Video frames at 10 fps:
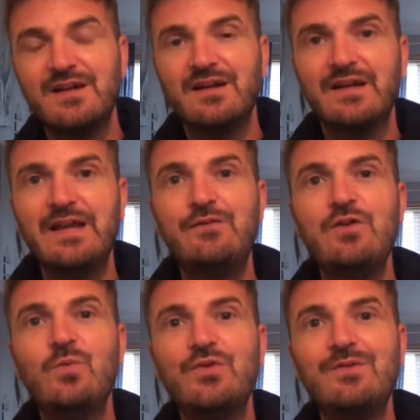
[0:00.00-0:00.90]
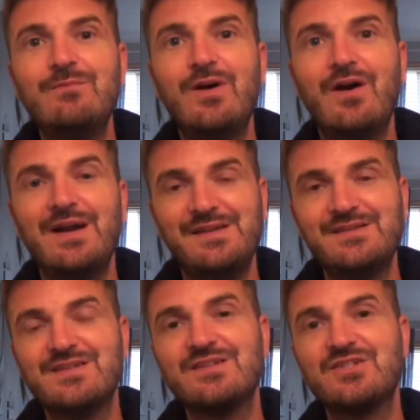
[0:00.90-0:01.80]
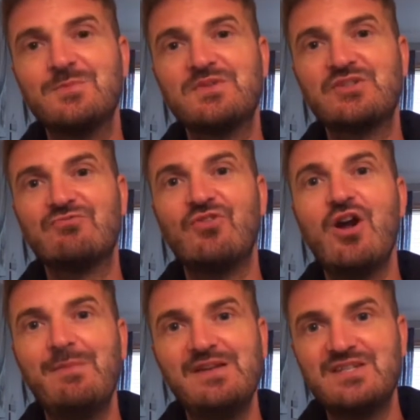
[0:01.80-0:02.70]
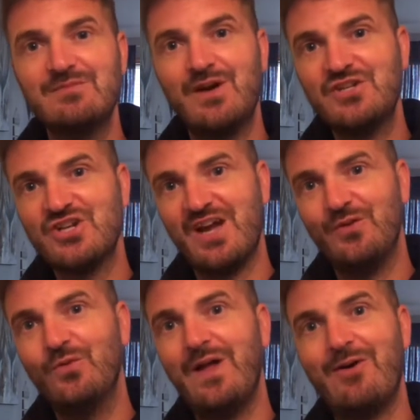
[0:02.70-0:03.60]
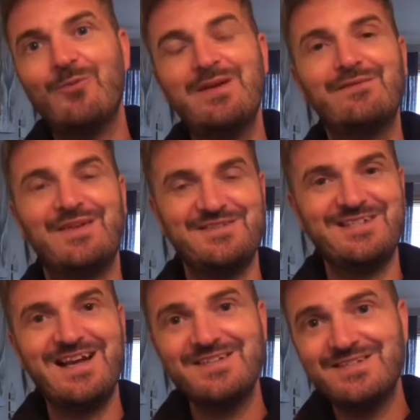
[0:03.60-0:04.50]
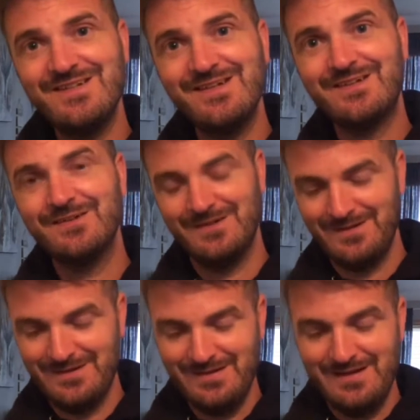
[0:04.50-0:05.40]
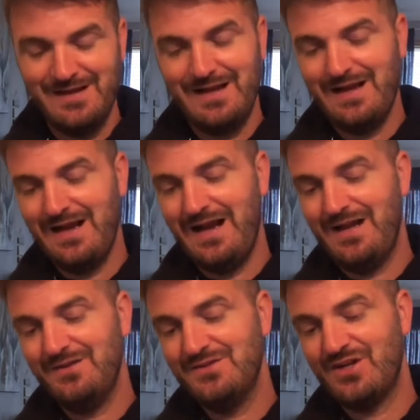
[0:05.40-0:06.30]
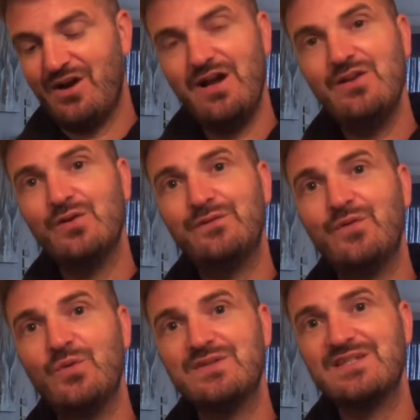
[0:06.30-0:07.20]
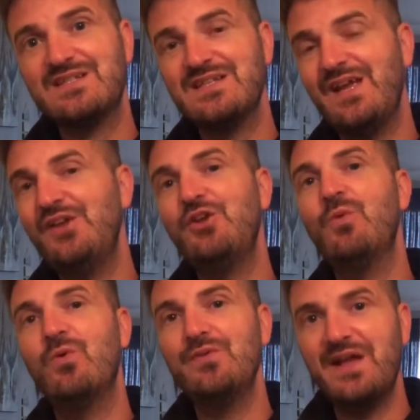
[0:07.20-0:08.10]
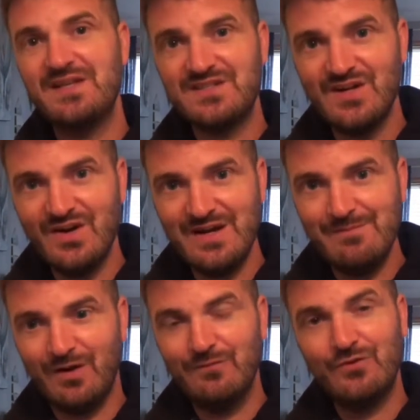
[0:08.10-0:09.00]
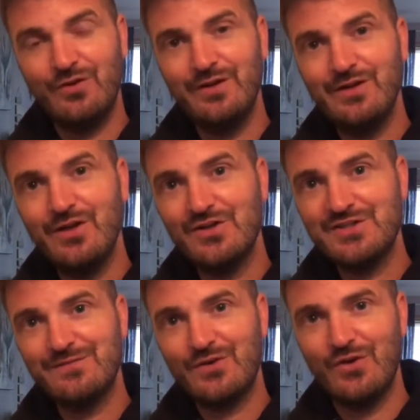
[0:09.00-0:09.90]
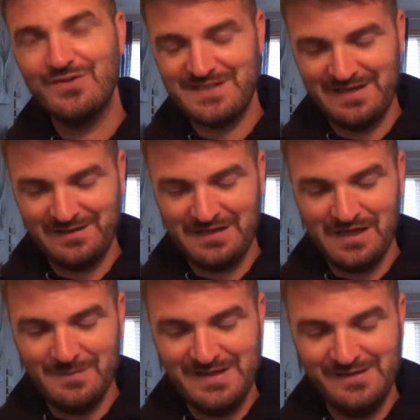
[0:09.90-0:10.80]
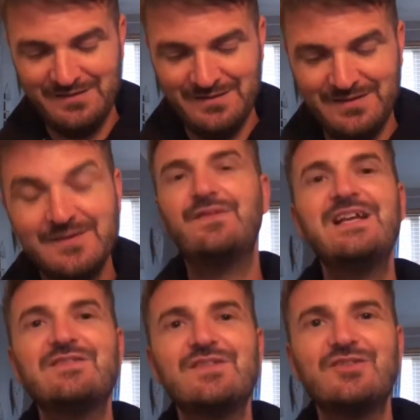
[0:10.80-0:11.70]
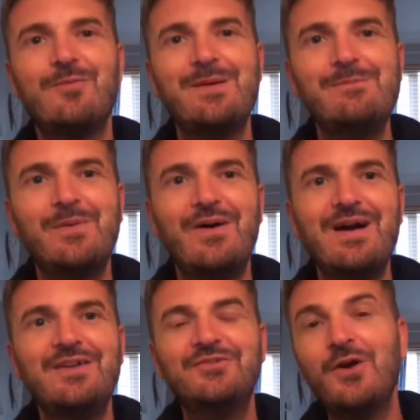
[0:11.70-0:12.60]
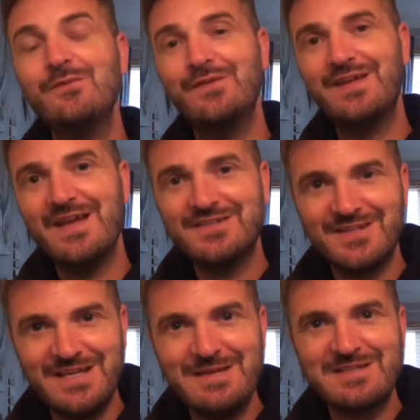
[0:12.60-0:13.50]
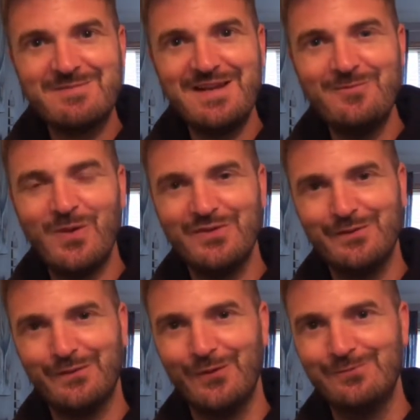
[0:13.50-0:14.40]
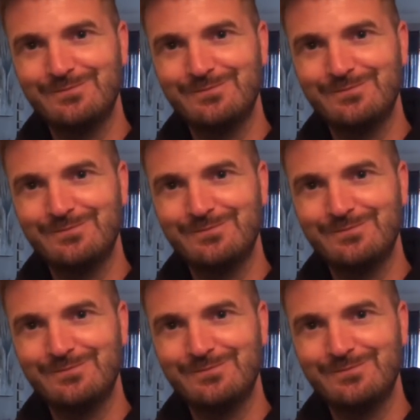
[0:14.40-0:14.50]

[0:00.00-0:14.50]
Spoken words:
If you wouldn't mind subscribing to my channel, that would be fantastic. And I look forward to seeing you all next time. I've got lots of content coming. Thanks for stopping by, and don't forget to keep smelling wonderful.